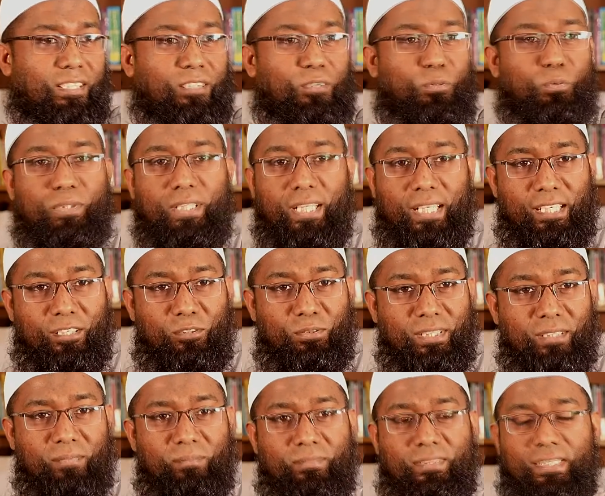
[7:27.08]
We allow
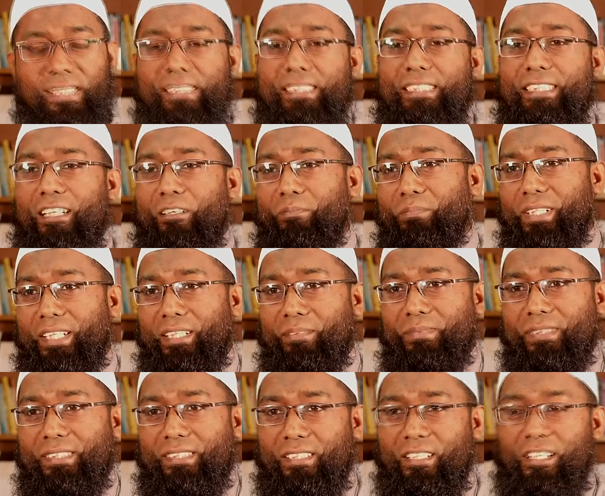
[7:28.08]
them. And
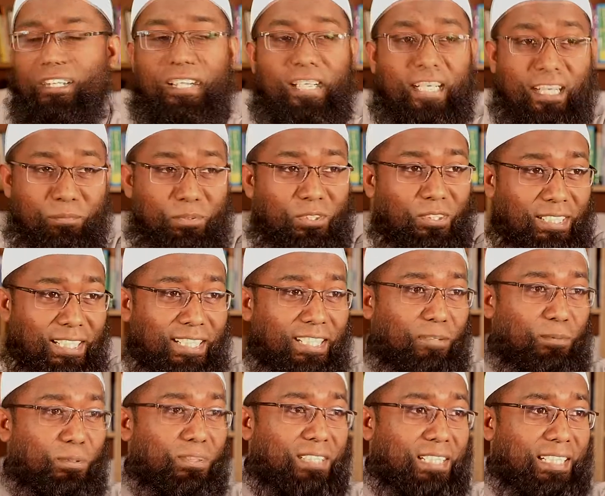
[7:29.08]
sometimes, I'm talking
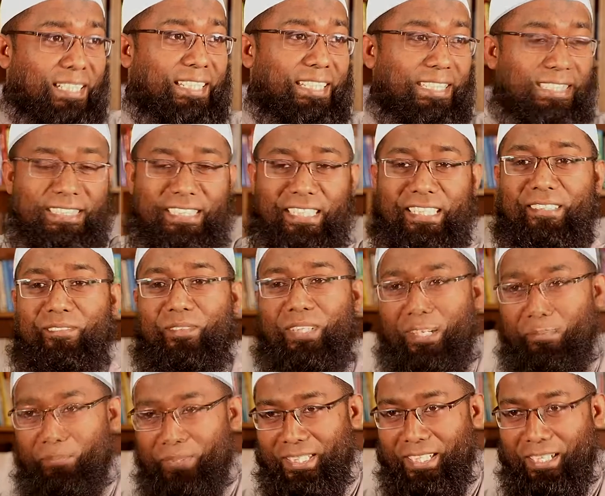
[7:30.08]
about the kids and
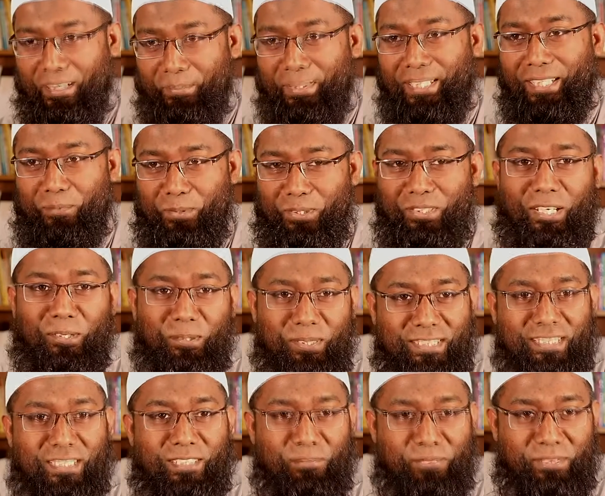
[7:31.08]
I'm coming about
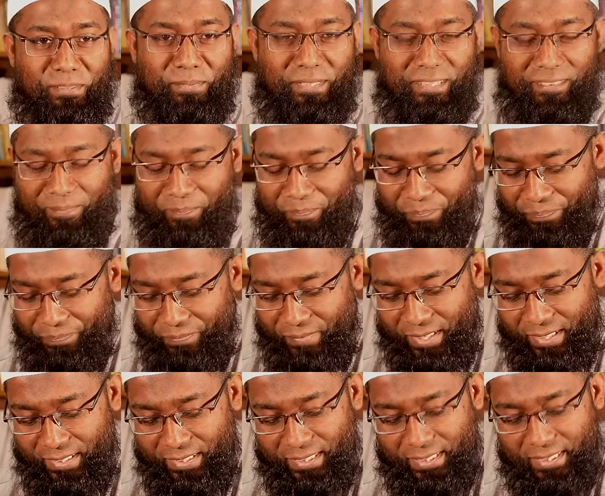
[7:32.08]
ourselves even.
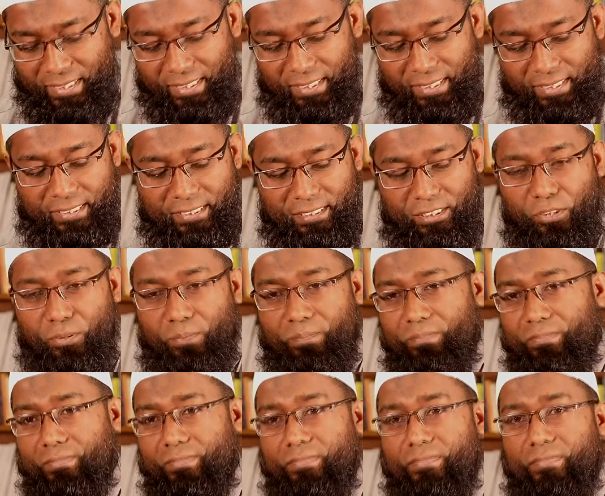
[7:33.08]
So
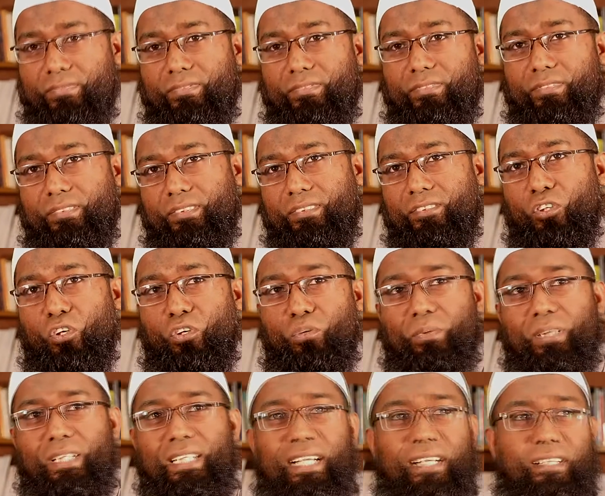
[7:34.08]

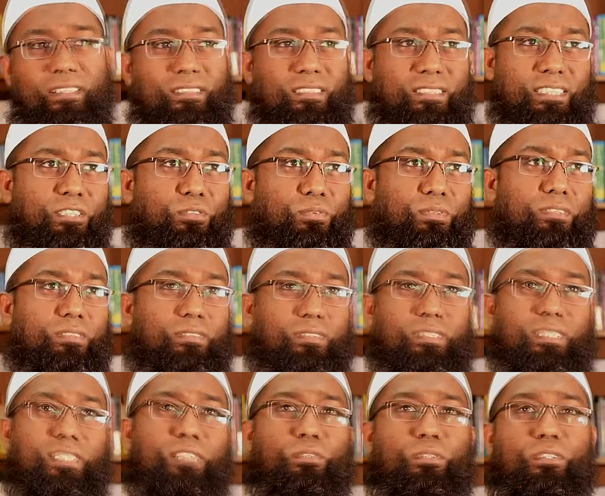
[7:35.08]
normally, you
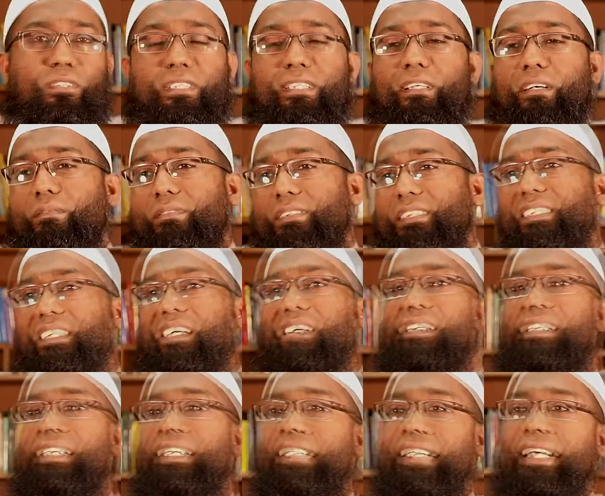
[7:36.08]
know the
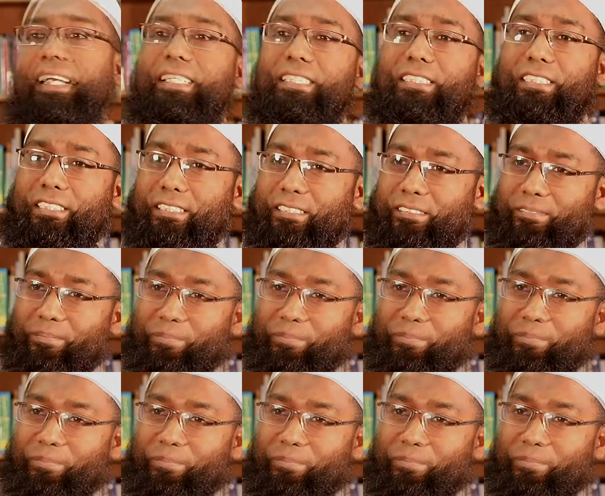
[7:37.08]
certain age